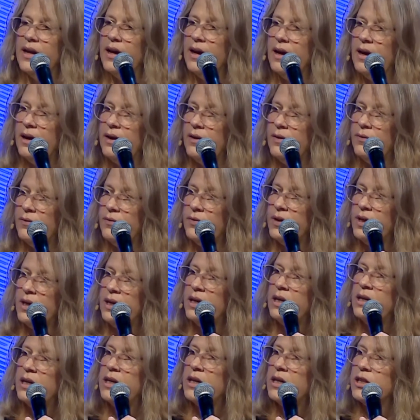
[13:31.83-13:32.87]
of
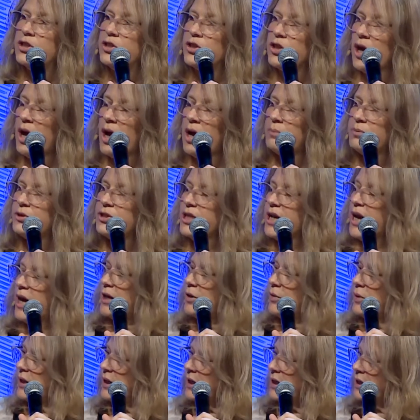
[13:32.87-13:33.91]
job
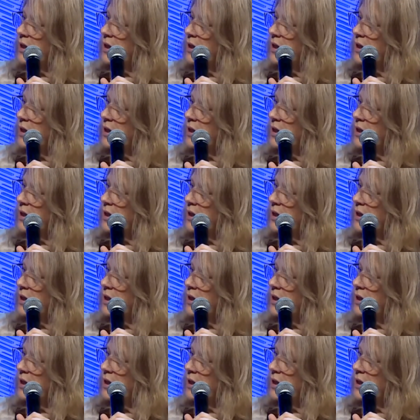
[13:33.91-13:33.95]
shadowing,